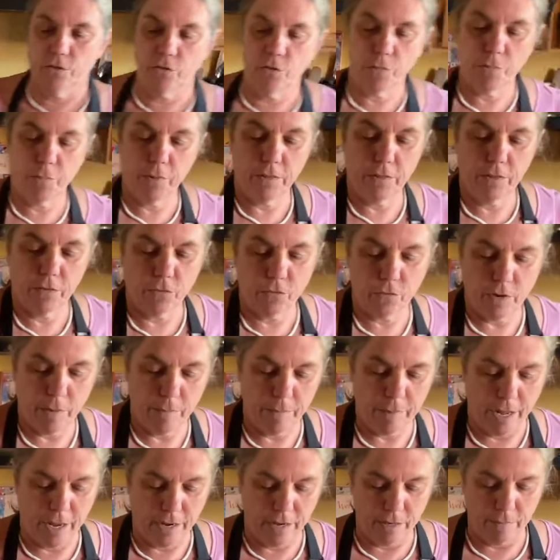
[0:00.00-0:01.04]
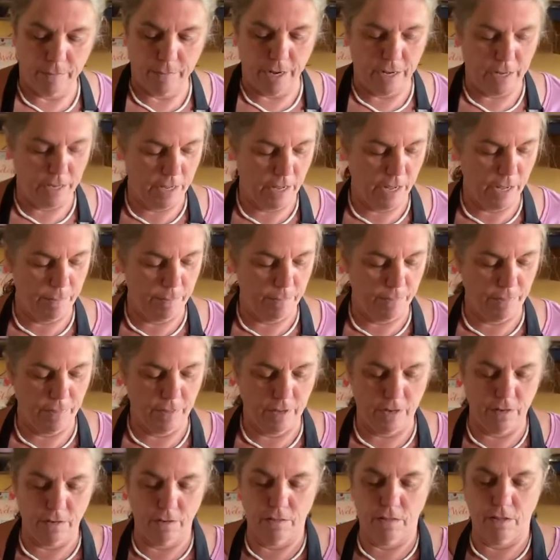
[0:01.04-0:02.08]
just put this right back in my cup
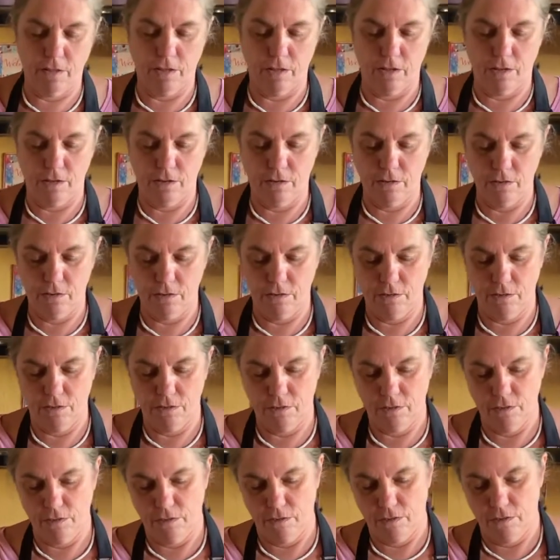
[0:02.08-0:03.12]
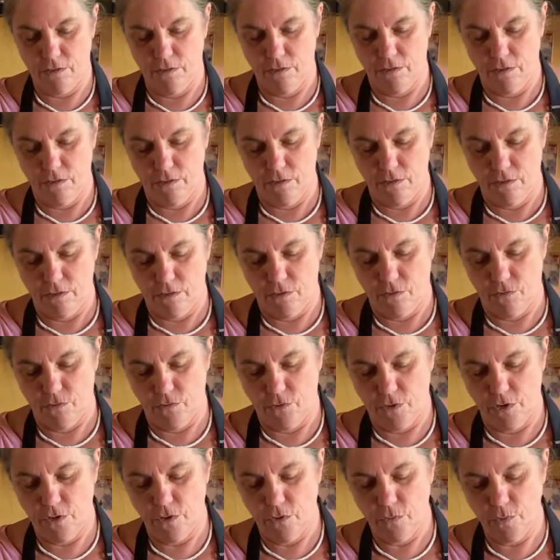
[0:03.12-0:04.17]
that the
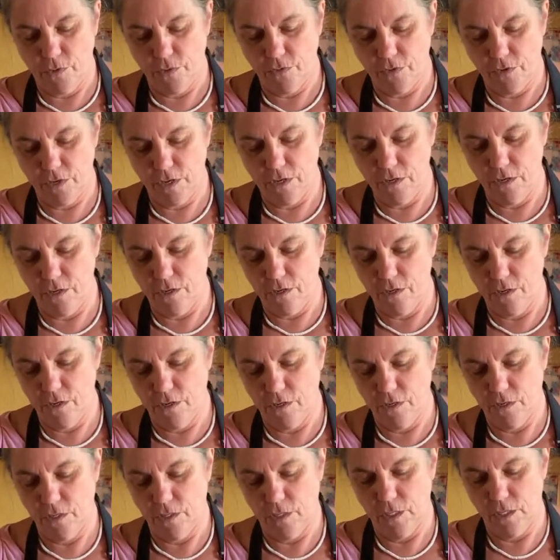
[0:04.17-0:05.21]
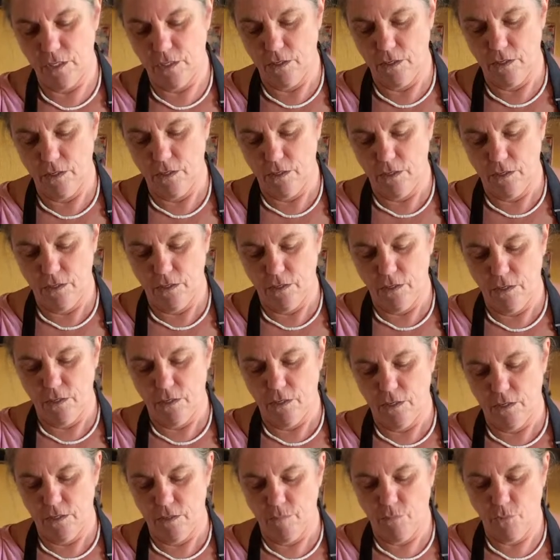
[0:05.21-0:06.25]
oil was in.
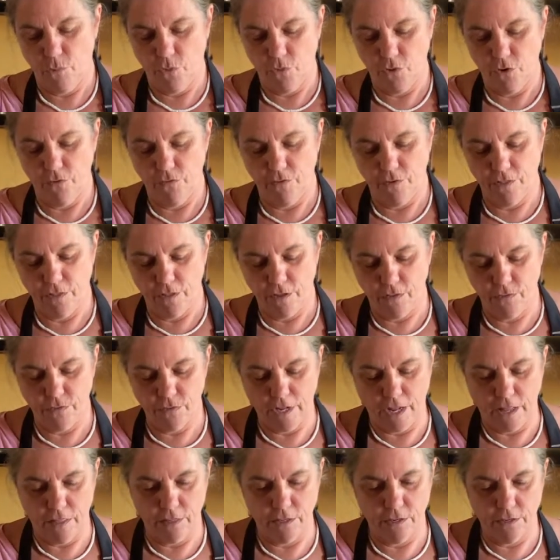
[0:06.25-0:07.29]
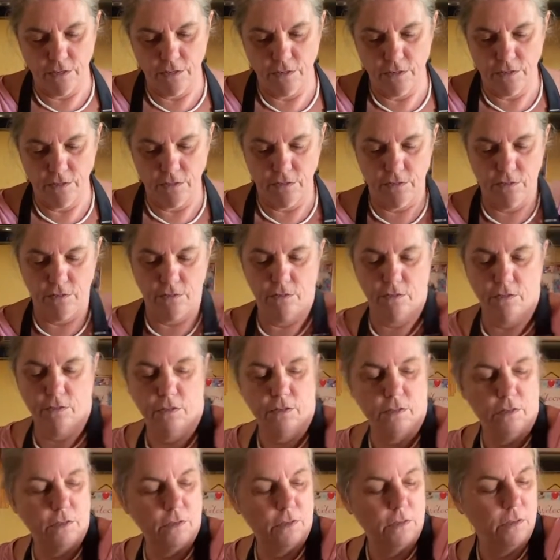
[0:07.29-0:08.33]
to pour over the salad
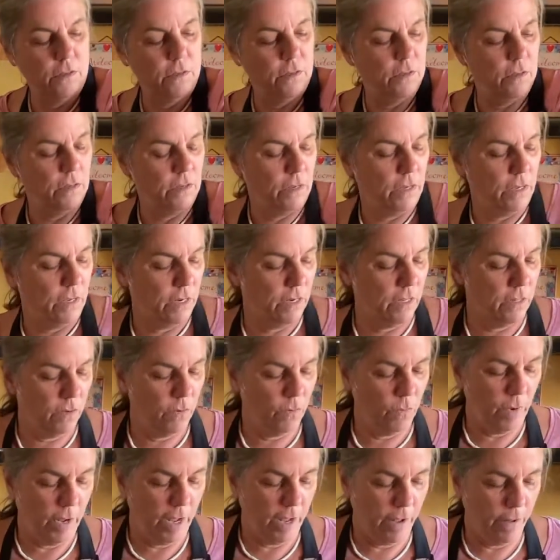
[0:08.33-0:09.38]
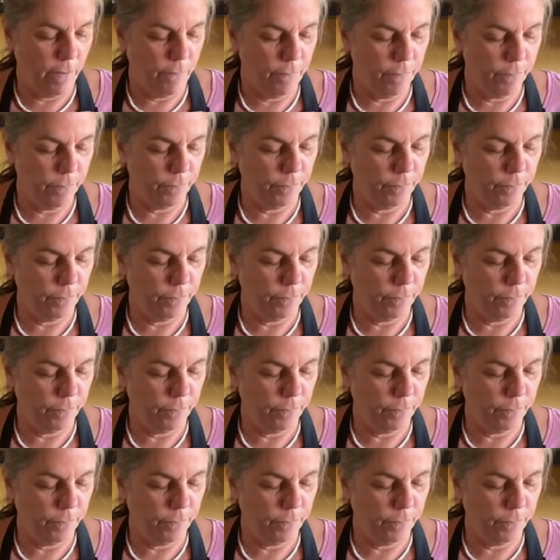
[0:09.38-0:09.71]
in a little while.